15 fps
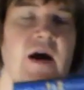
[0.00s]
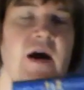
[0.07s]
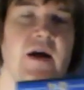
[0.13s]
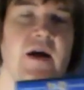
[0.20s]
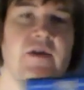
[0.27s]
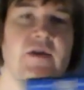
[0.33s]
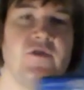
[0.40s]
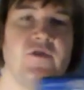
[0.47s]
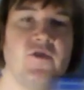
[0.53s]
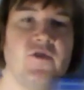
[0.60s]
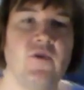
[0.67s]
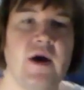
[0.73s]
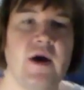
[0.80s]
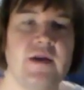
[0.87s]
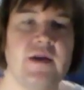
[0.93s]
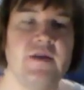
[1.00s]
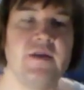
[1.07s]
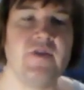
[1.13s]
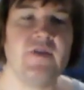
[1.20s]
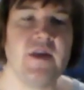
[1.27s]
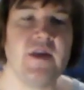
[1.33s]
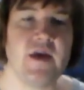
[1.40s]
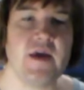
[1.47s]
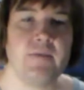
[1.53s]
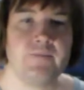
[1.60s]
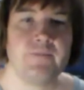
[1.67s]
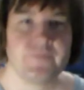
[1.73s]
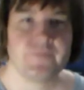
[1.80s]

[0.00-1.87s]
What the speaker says: onto DVD.